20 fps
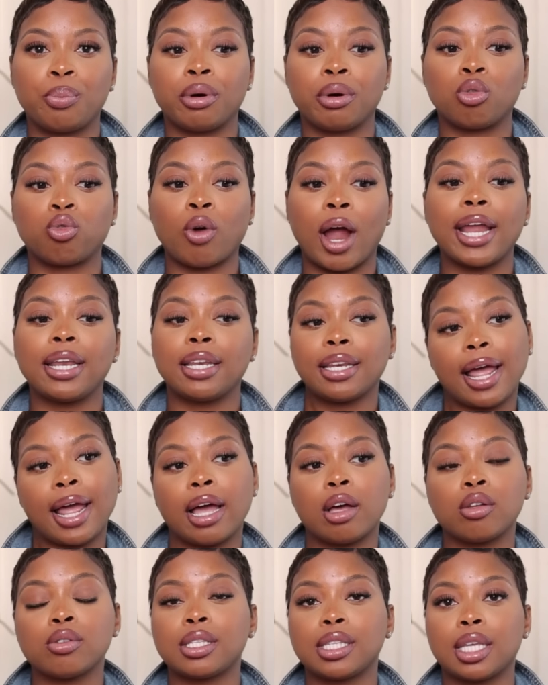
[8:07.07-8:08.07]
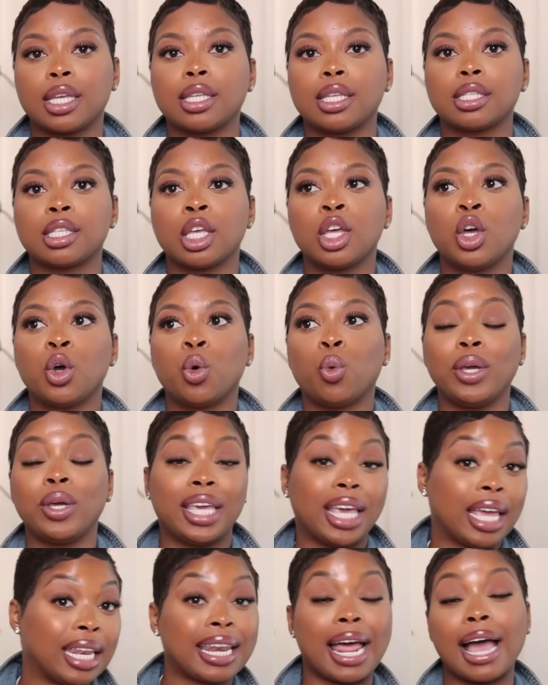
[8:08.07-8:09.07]
But right now, since we
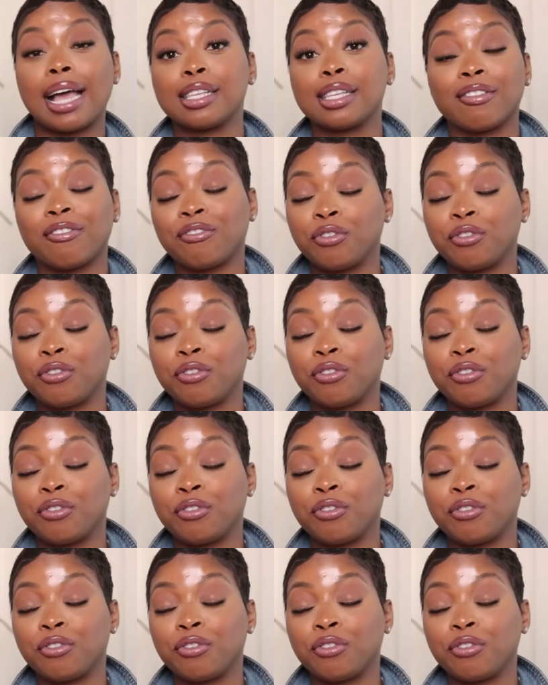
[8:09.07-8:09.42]
cannot